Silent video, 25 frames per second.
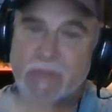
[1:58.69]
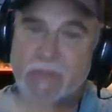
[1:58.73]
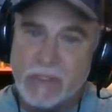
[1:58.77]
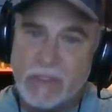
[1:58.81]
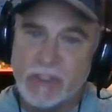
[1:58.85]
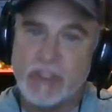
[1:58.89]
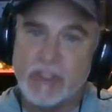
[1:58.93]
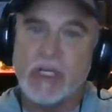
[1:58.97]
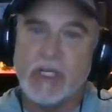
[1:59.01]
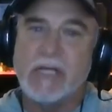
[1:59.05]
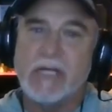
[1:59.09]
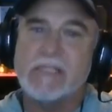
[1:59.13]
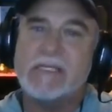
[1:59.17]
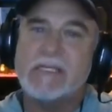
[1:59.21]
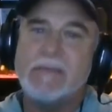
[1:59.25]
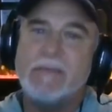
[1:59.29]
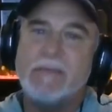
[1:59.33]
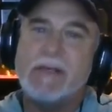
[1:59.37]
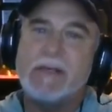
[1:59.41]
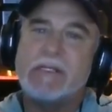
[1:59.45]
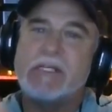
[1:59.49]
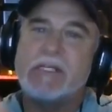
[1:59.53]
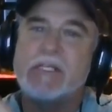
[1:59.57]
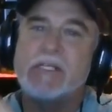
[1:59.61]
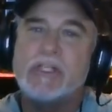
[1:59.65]
the Just a
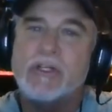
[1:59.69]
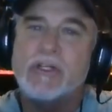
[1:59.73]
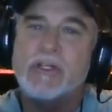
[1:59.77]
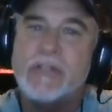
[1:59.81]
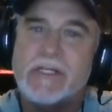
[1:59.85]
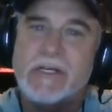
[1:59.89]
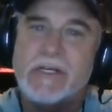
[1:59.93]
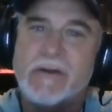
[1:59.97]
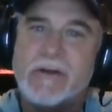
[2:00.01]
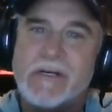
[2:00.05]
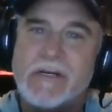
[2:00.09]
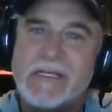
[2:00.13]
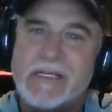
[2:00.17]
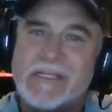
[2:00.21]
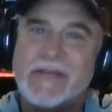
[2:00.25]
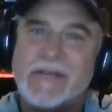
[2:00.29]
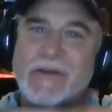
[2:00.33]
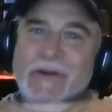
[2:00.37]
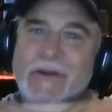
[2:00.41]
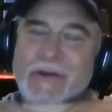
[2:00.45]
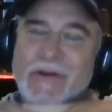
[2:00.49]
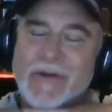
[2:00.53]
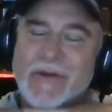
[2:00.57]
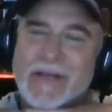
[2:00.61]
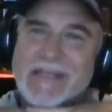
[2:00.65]
Messenger series, so
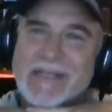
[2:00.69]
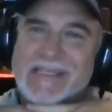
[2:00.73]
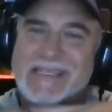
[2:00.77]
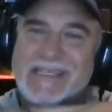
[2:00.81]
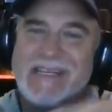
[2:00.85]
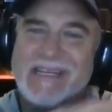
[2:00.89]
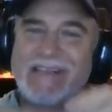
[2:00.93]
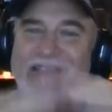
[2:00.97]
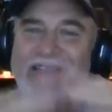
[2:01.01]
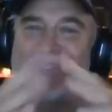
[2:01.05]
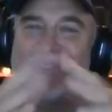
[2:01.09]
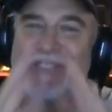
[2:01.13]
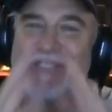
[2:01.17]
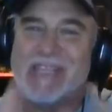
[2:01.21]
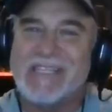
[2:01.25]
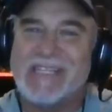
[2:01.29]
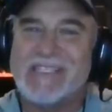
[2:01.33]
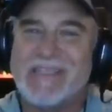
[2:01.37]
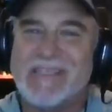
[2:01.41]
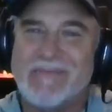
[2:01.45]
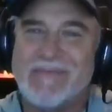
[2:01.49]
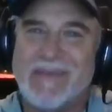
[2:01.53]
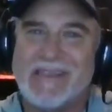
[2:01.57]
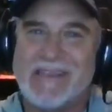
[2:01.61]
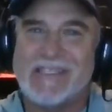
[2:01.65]
you can see the
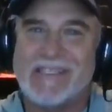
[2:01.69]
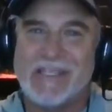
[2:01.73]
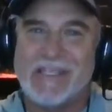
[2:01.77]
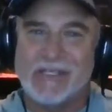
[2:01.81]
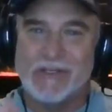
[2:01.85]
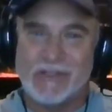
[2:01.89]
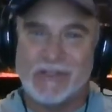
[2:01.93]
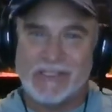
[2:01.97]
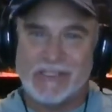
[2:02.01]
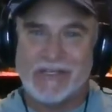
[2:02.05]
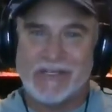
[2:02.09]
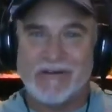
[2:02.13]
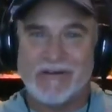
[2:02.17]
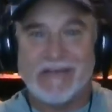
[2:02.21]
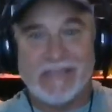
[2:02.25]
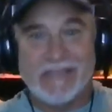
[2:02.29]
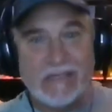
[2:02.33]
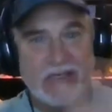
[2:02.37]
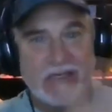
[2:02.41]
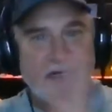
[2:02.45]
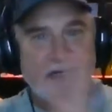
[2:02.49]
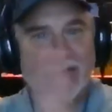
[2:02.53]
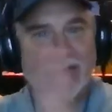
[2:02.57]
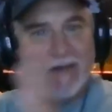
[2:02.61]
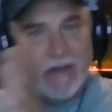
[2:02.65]
Just a Messenger
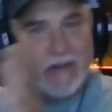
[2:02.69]
series